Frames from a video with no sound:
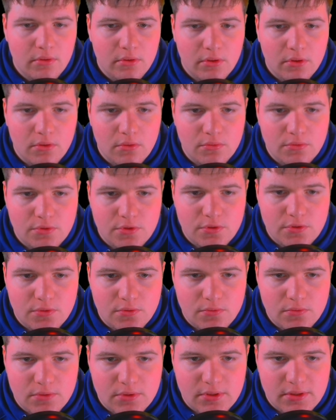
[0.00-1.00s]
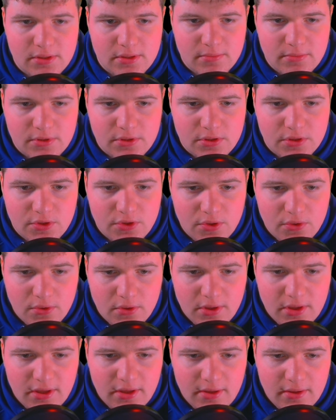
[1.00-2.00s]
Go to System and
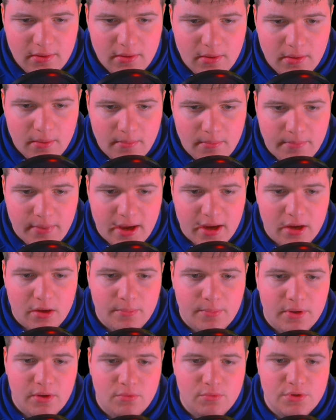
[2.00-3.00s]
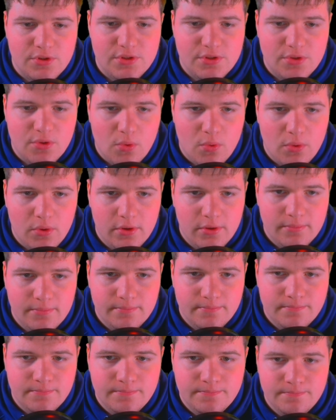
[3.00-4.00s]
Security, Backup and Restore. I'm
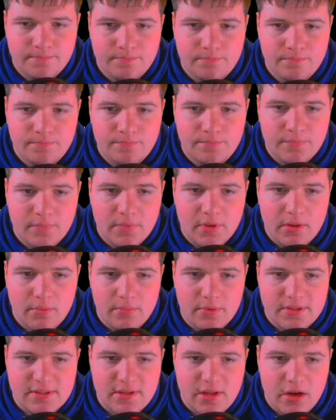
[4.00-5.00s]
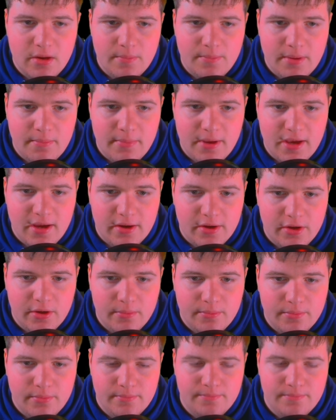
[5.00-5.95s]
going to set up a backup.